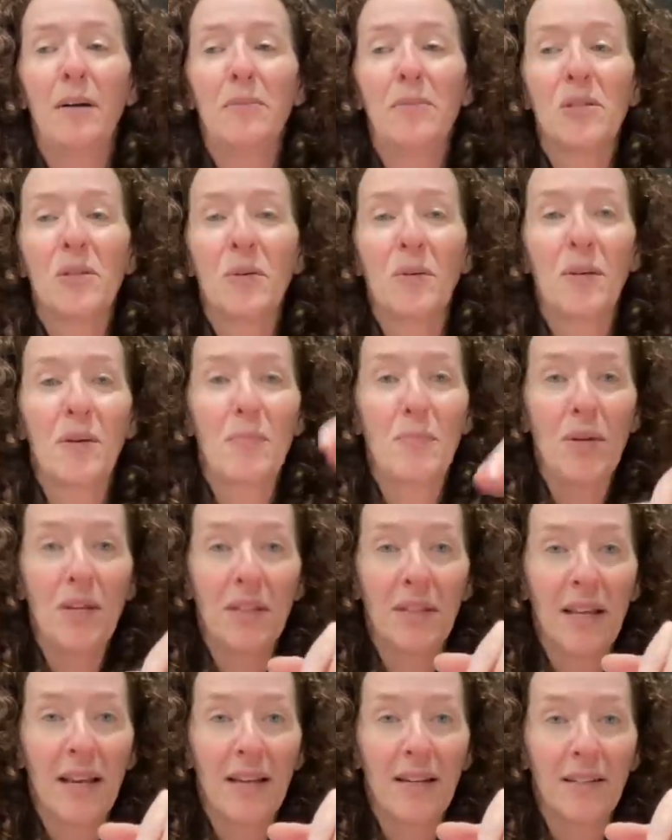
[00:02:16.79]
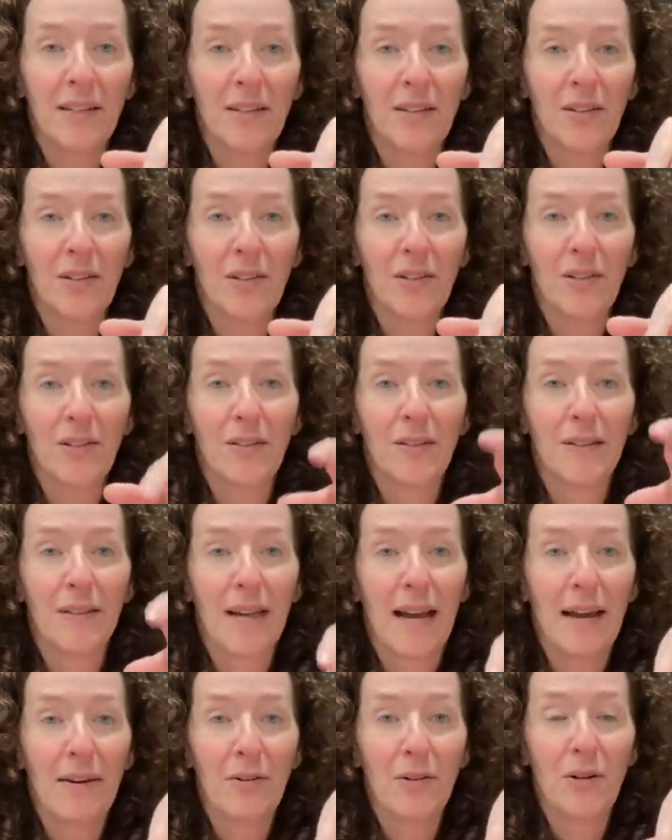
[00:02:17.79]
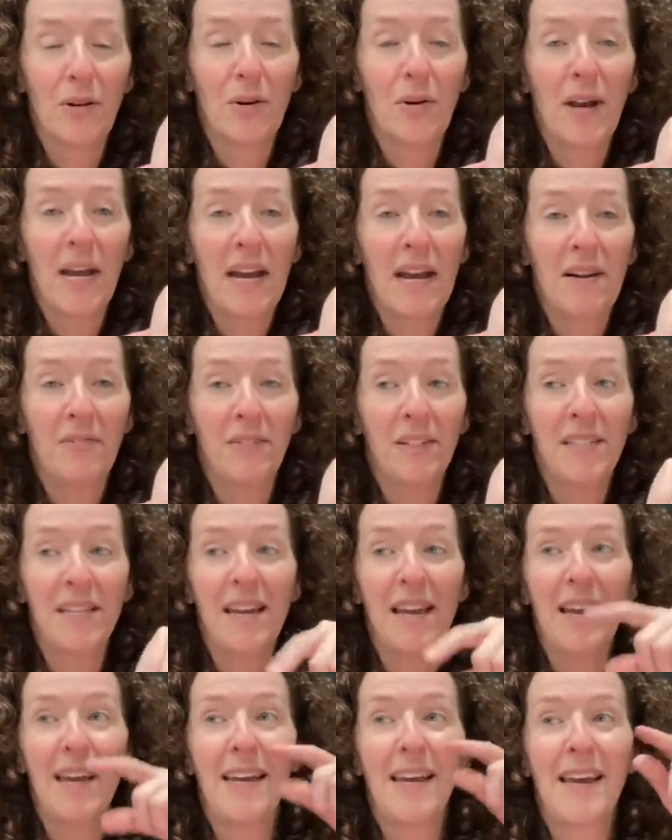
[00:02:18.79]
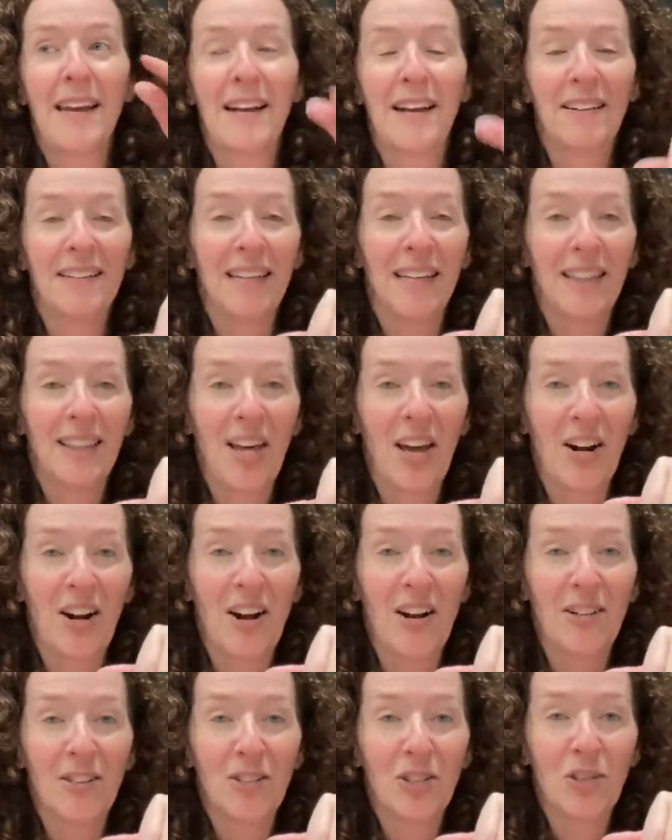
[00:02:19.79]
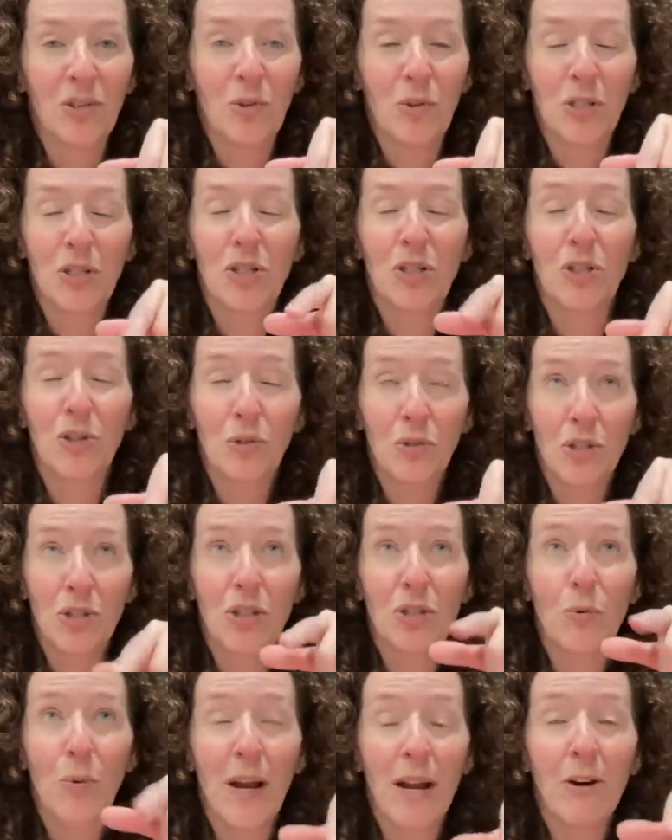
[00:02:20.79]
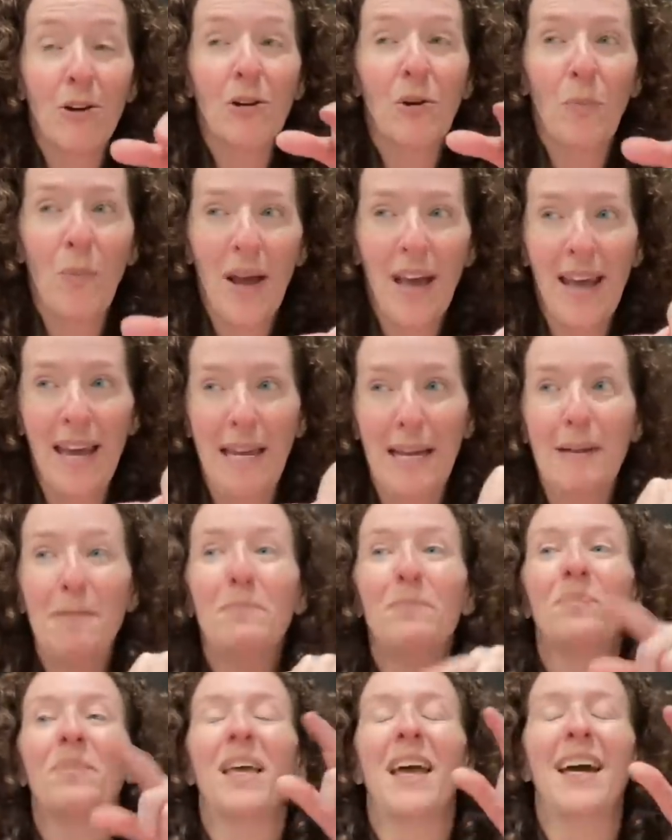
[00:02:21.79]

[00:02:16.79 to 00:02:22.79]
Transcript: So give me like another, I don't know, half a day and I'll get that all squared away.